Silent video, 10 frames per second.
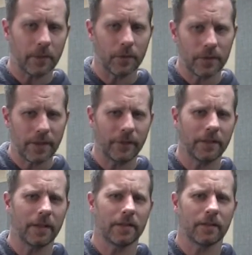where stuff
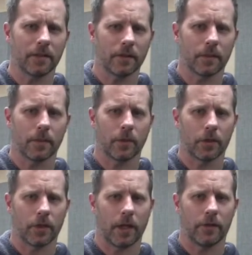like that gets a little bit
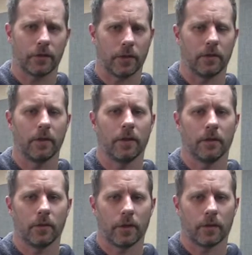more challenging
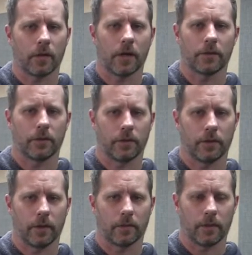going across the
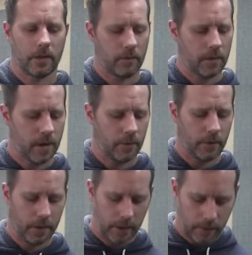strings, right? You're not
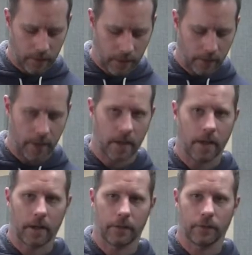really going to be able to get that
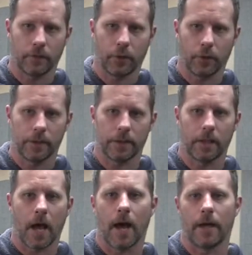nice fluid
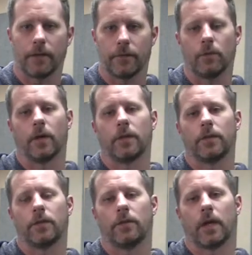slide if you wanted
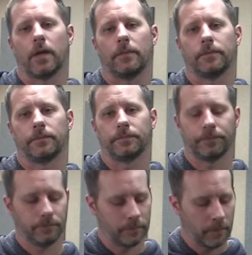to do that.
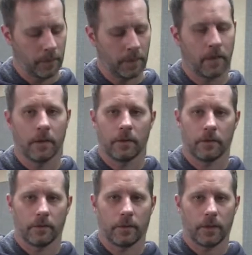
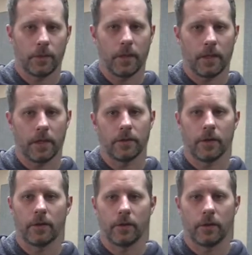So that should be a hint
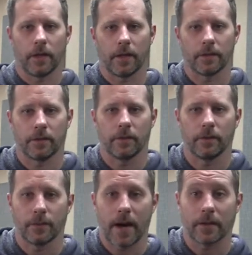there to you guys
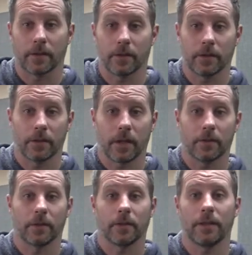to practice your
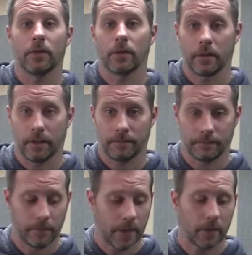scales linearly.
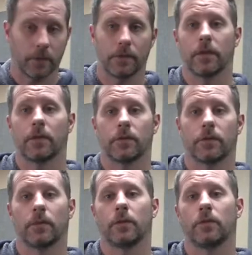Not only single
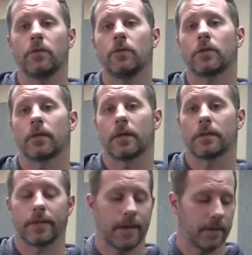string, but 2
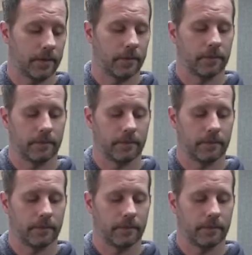strings together.